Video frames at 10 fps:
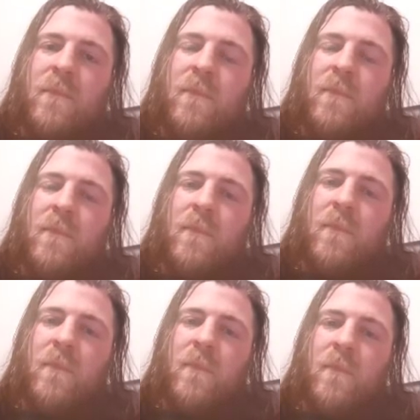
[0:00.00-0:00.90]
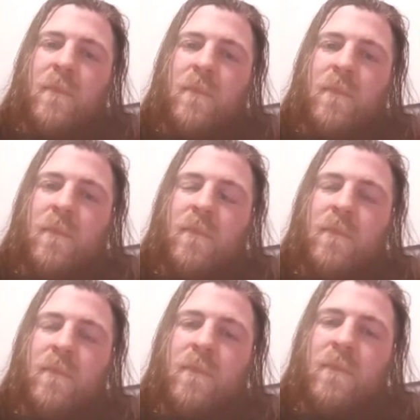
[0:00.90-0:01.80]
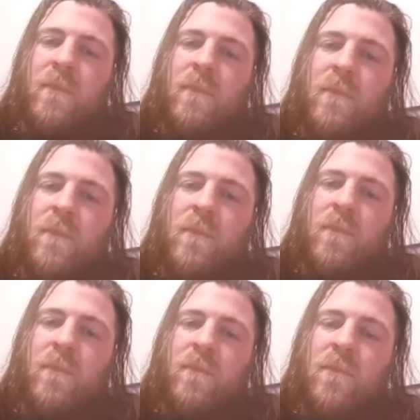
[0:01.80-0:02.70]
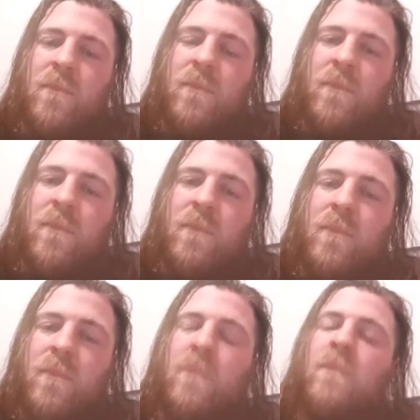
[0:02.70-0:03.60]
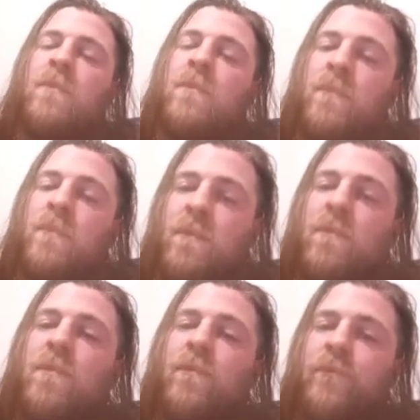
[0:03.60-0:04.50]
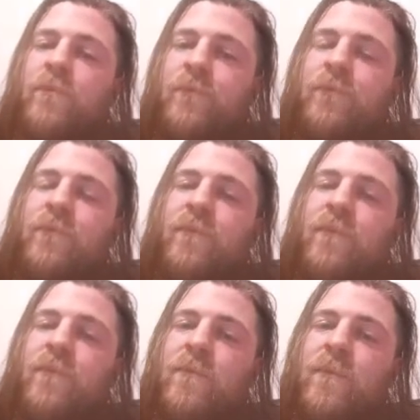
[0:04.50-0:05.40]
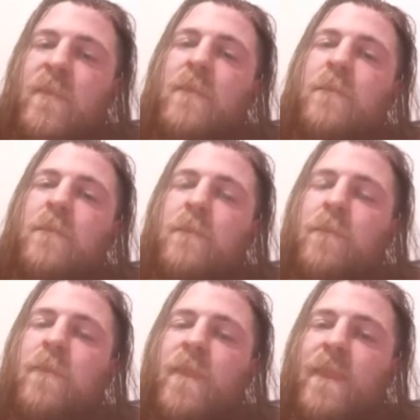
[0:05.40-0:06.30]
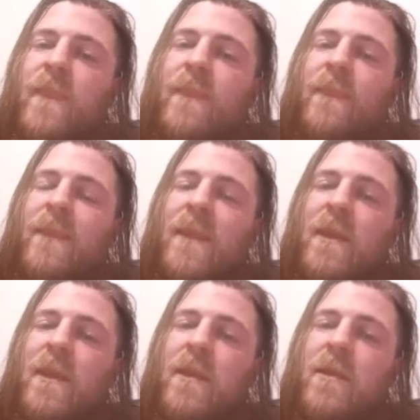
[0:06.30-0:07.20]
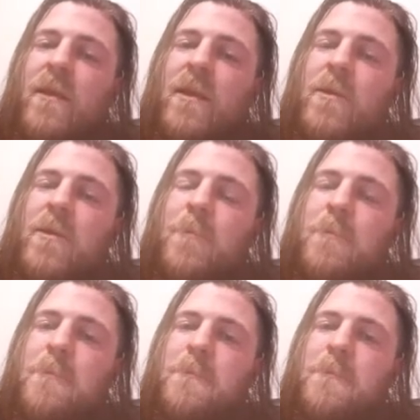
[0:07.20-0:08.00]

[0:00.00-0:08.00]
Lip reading: No words are spoken by the person on screen.